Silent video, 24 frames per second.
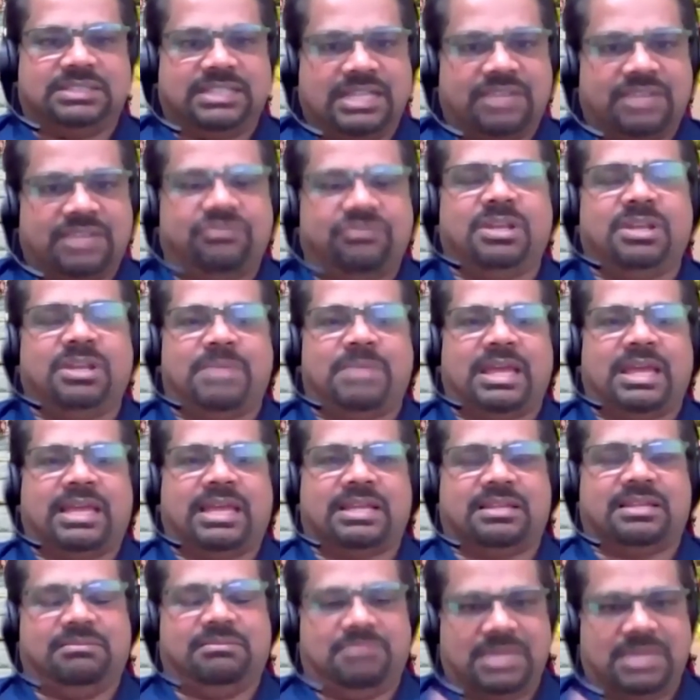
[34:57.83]
get
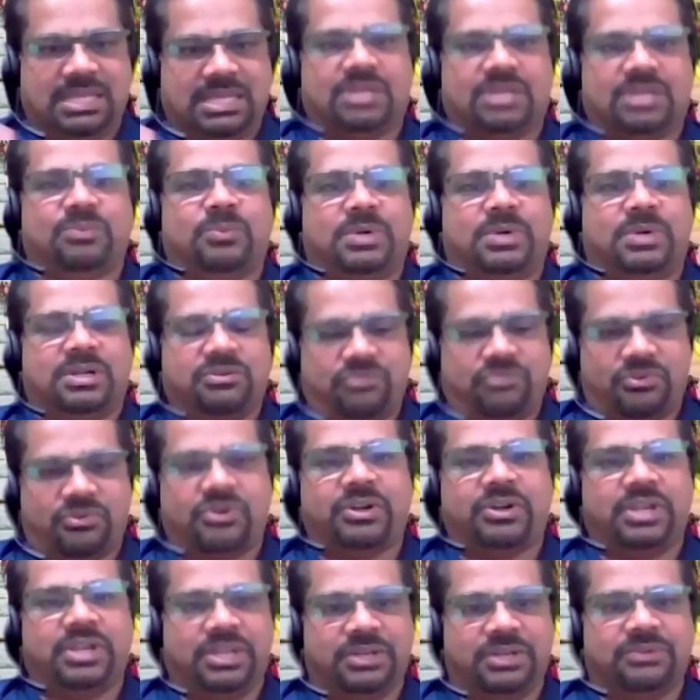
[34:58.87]
feedback and make it work
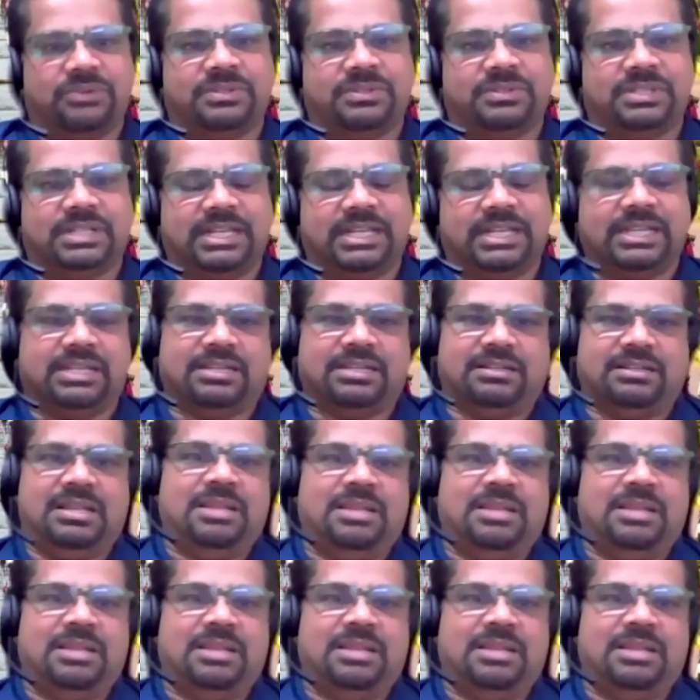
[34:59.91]
for you, right?